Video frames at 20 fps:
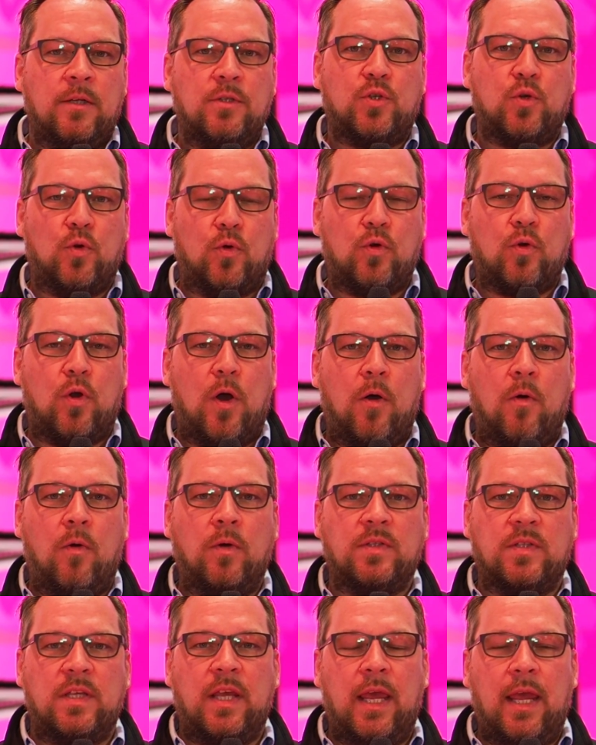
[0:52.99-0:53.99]
to
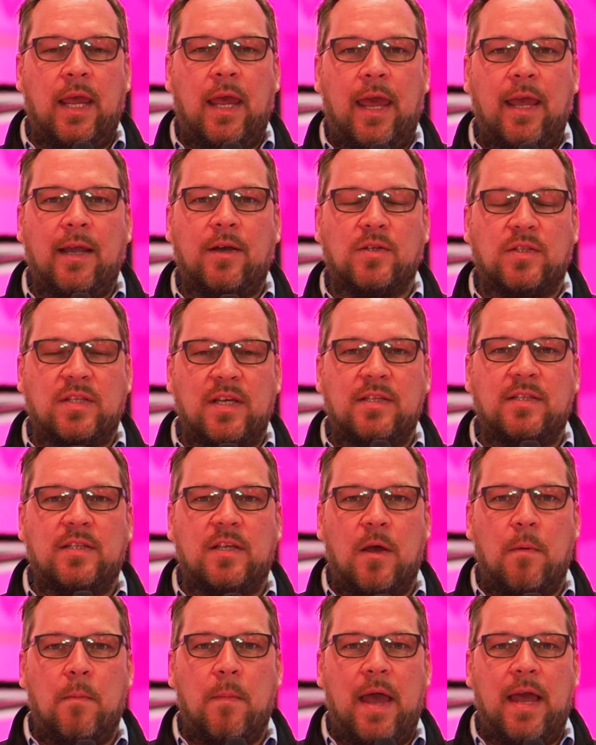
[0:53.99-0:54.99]
grow the
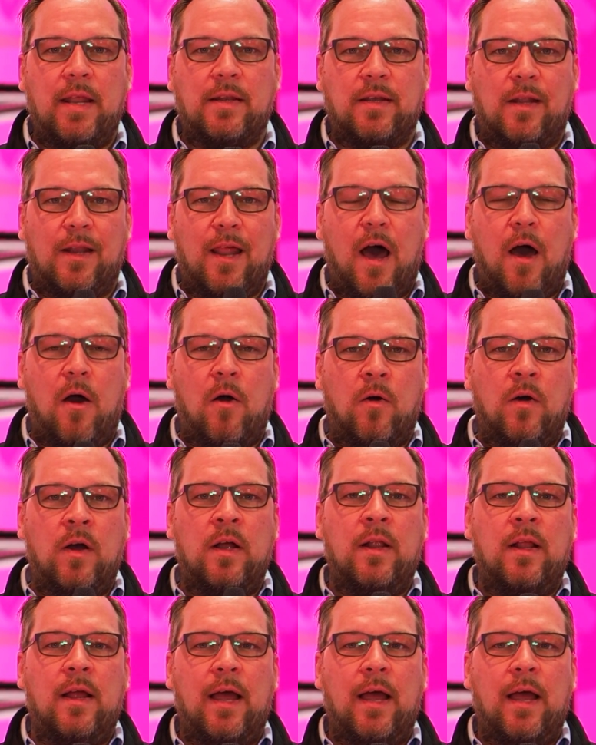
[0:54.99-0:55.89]
ecosystem and allow